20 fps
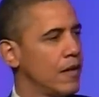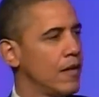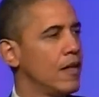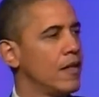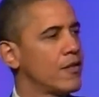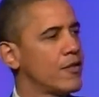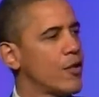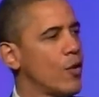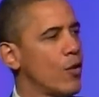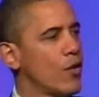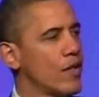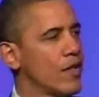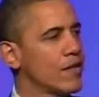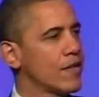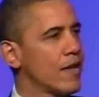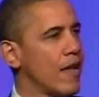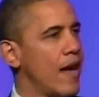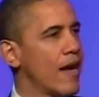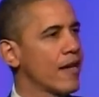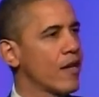It's
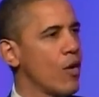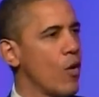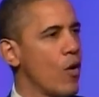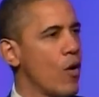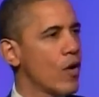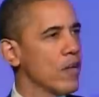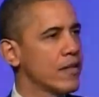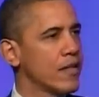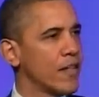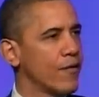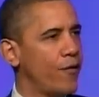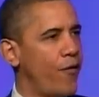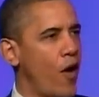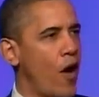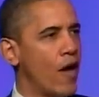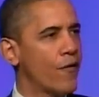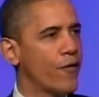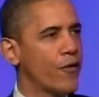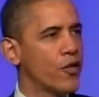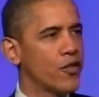unions like yours that
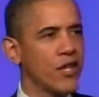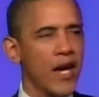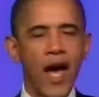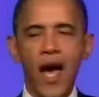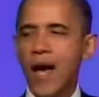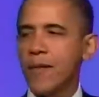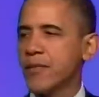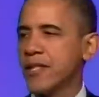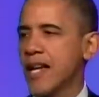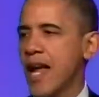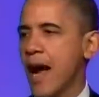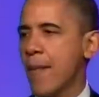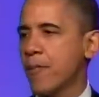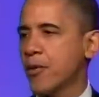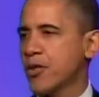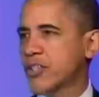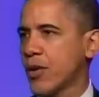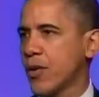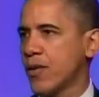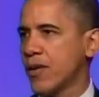fought for jobs and
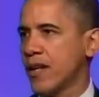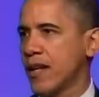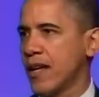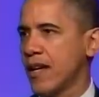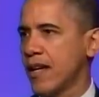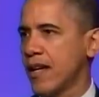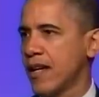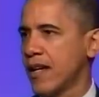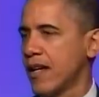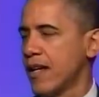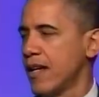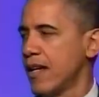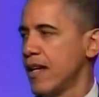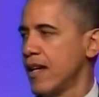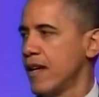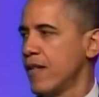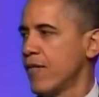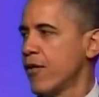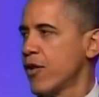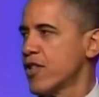opportunity
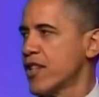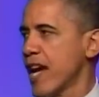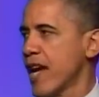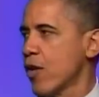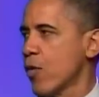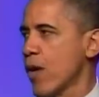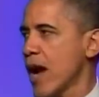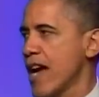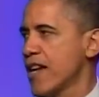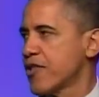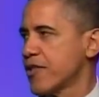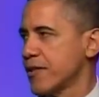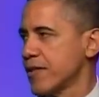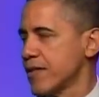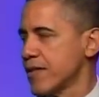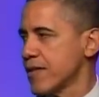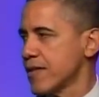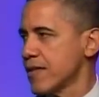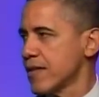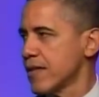for
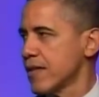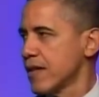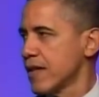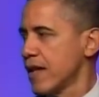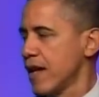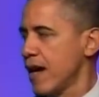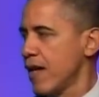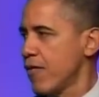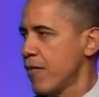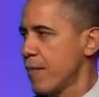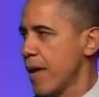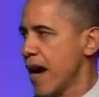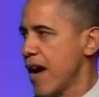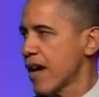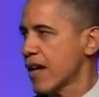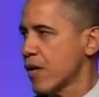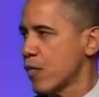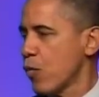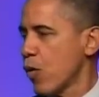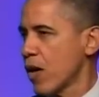generations of
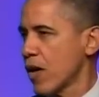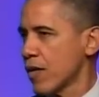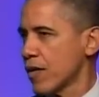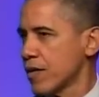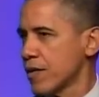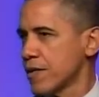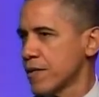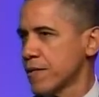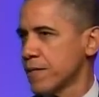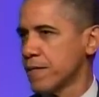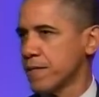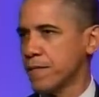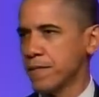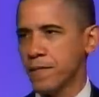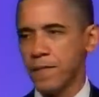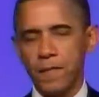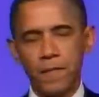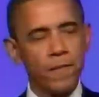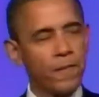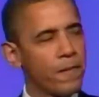American workers.
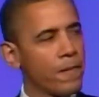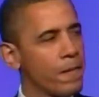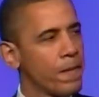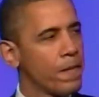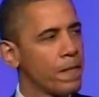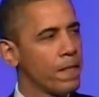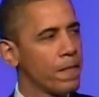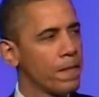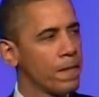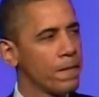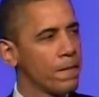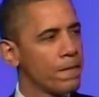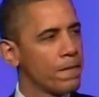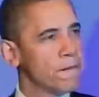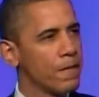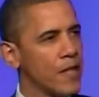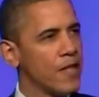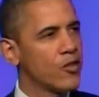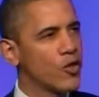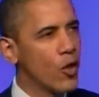
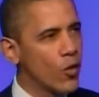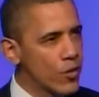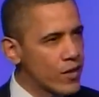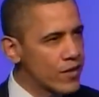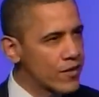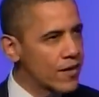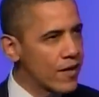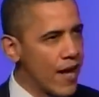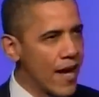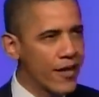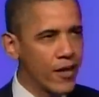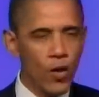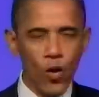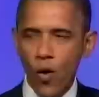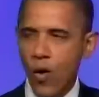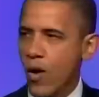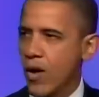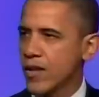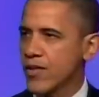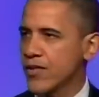It's unions like
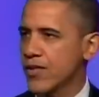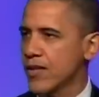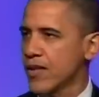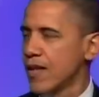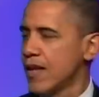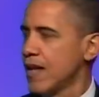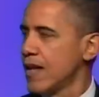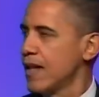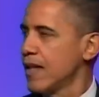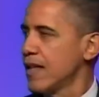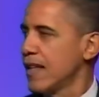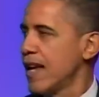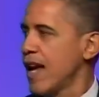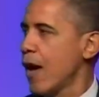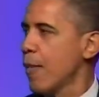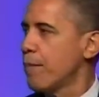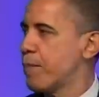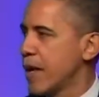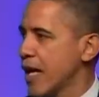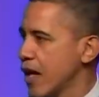yours that
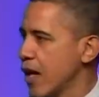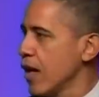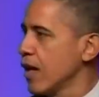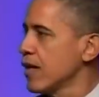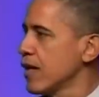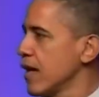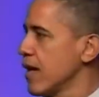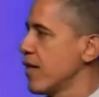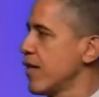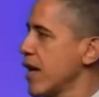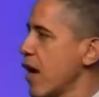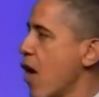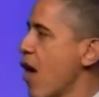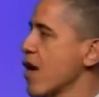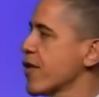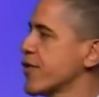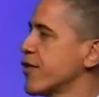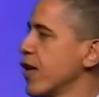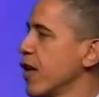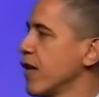helped build the
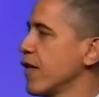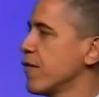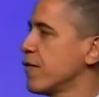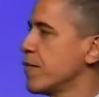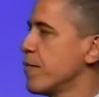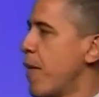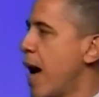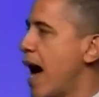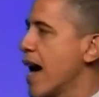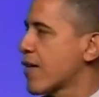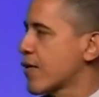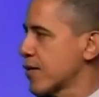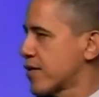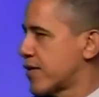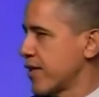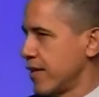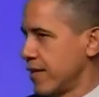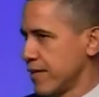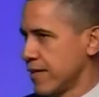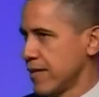arsenal of
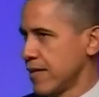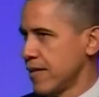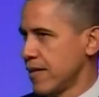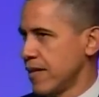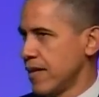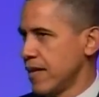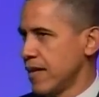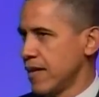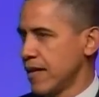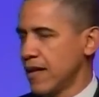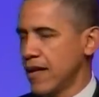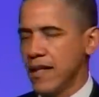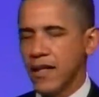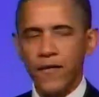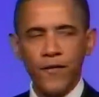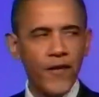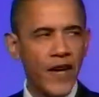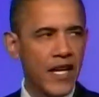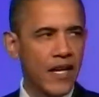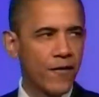democracy, that
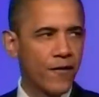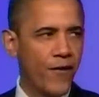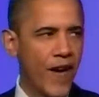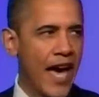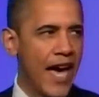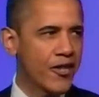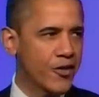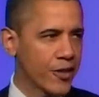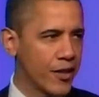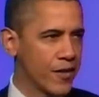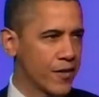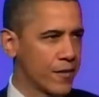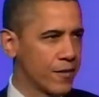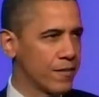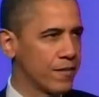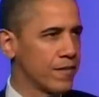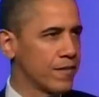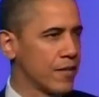defeated fascism